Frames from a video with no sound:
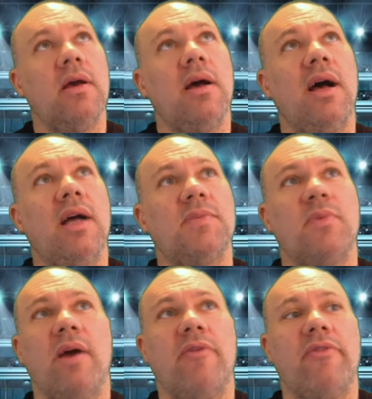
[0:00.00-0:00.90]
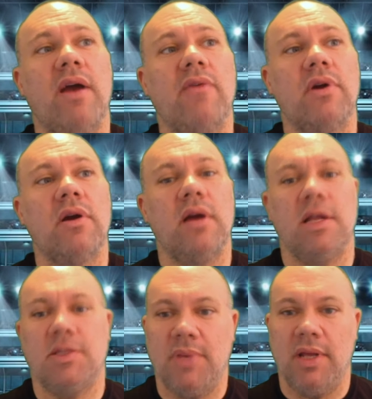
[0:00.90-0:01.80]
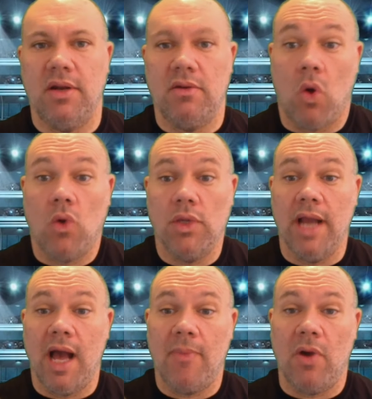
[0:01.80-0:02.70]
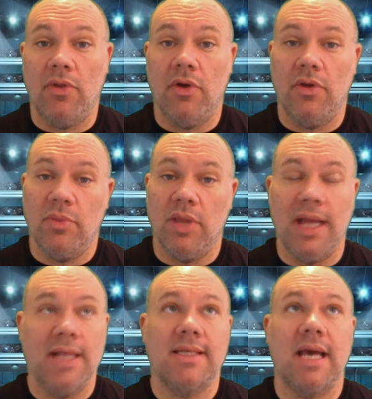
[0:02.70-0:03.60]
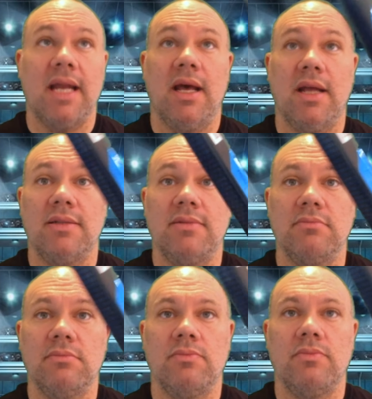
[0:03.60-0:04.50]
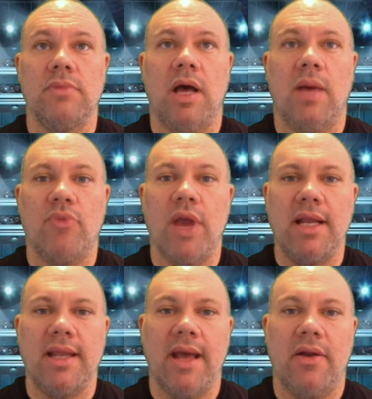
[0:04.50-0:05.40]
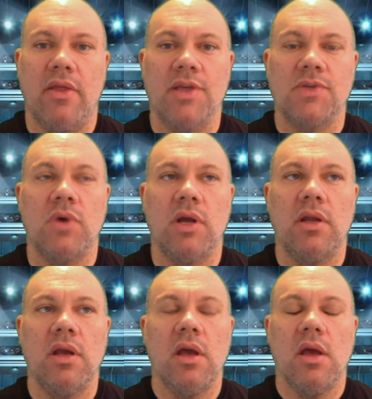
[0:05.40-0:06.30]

It's been around forever. It's been holding up, although the blade is kind of breaking down on this one.